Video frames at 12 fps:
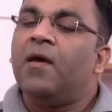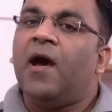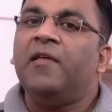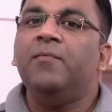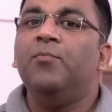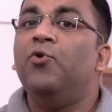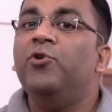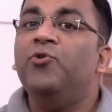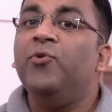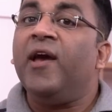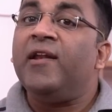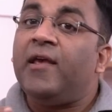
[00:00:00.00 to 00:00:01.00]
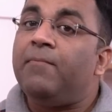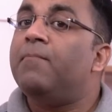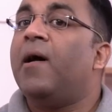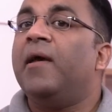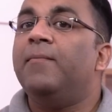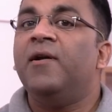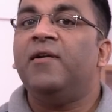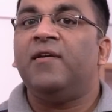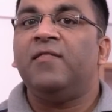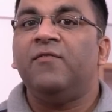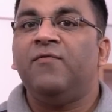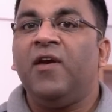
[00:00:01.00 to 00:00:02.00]
And the more you can imbibe it
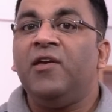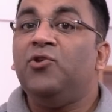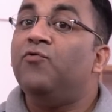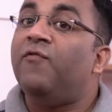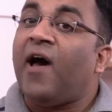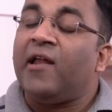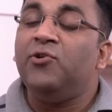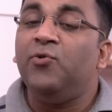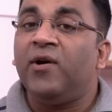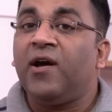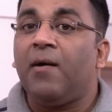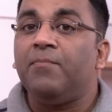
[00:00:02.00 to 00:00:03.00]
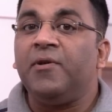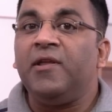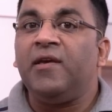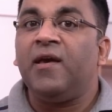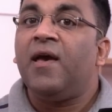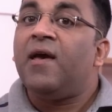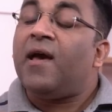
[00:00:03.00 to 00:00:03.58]
in the way you value a company,